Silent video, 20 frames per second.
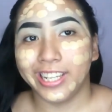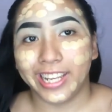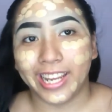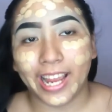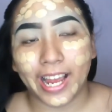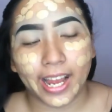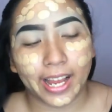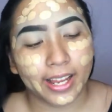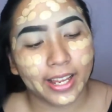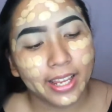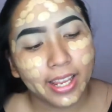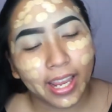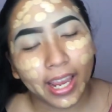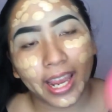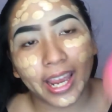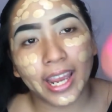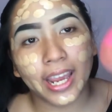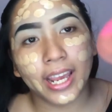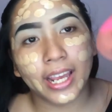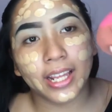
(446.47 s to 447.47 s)
yeah.
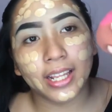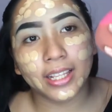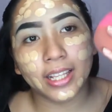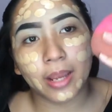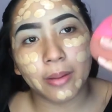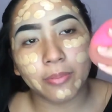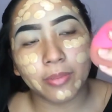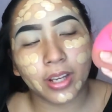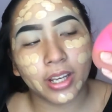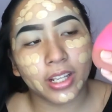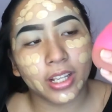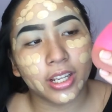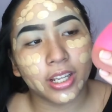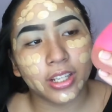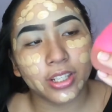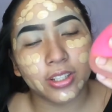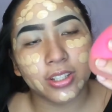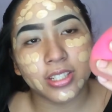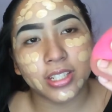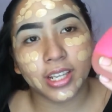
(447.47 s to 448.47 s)
And I'm gonna
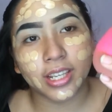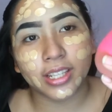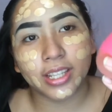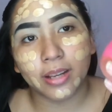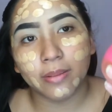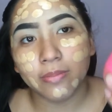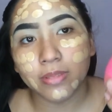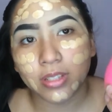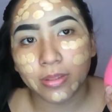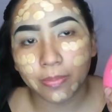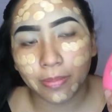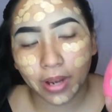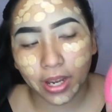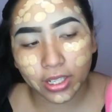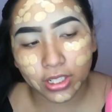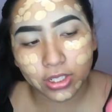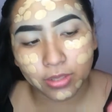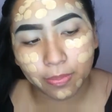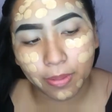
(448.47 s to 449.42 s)
use a damp sponge